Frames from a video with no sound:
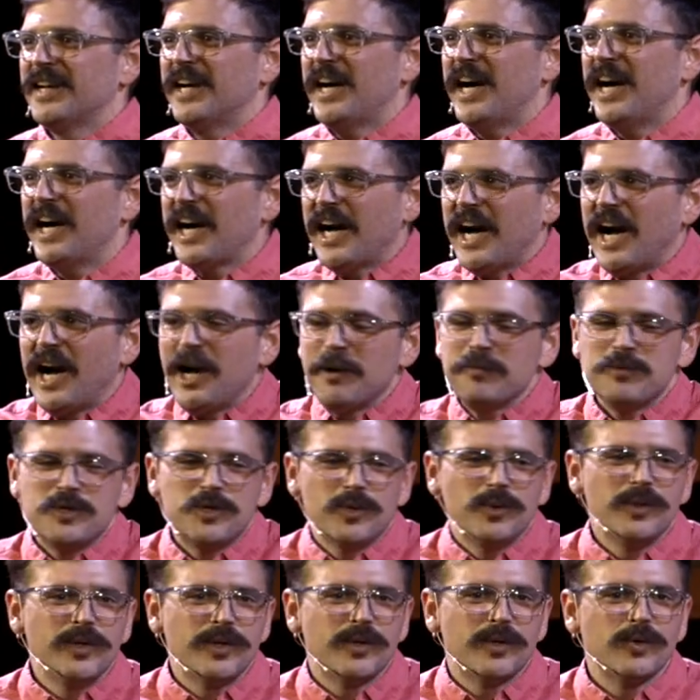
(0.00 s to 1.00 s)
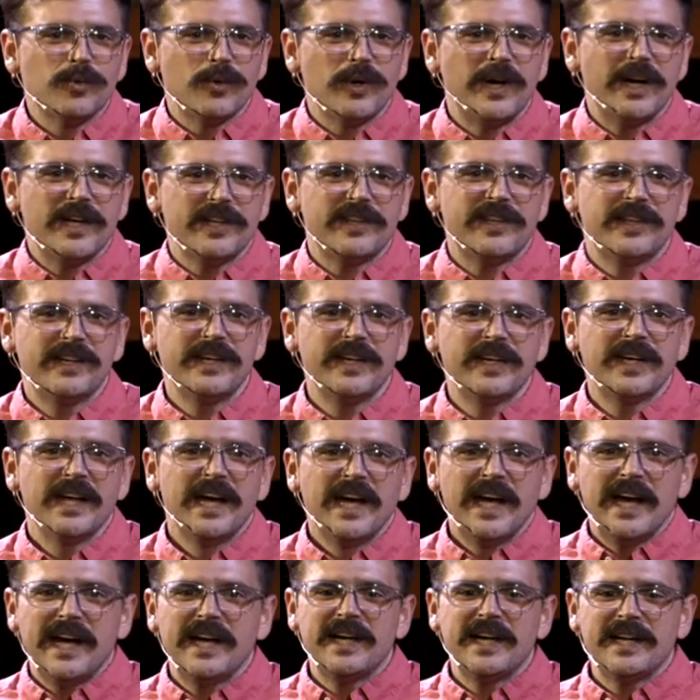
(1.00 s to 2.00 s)
I, am doing the right thing.
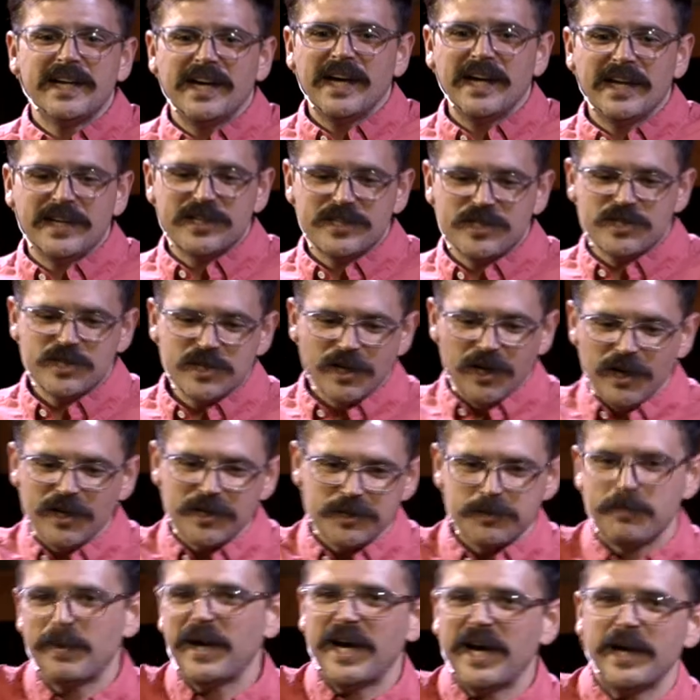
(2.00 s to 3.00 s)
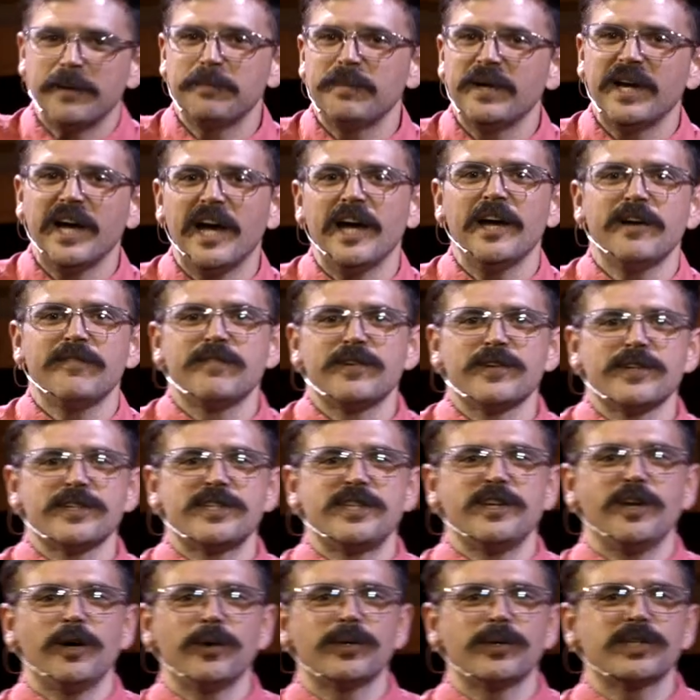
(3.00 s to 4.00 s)
And, and Saul's bad behavior
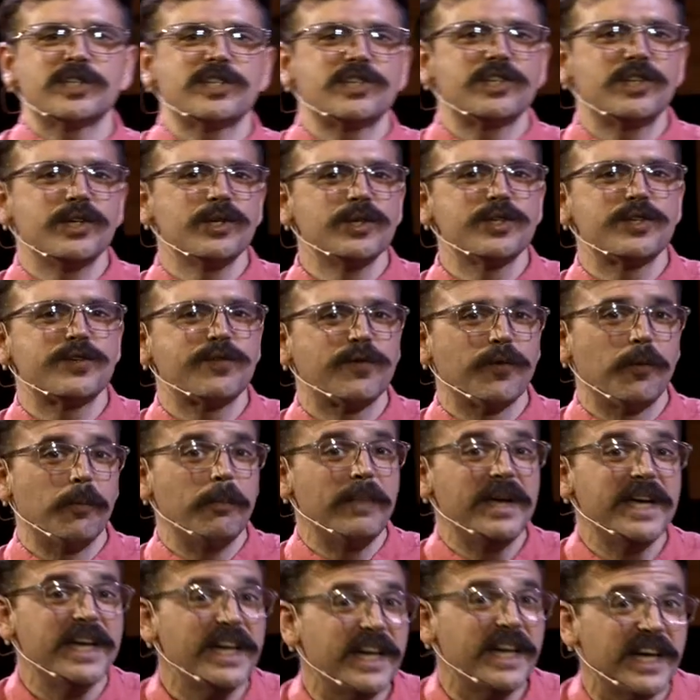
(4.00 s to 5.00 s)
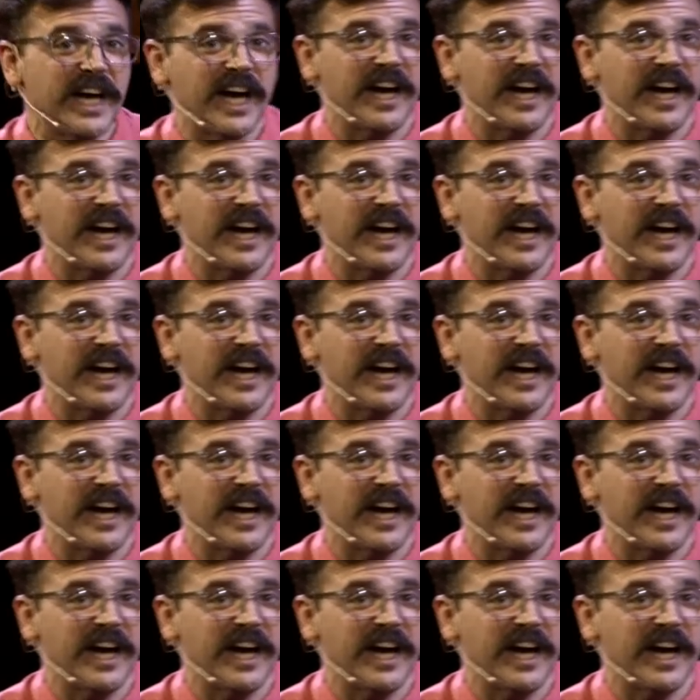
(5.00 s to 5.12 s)
is no excuse for me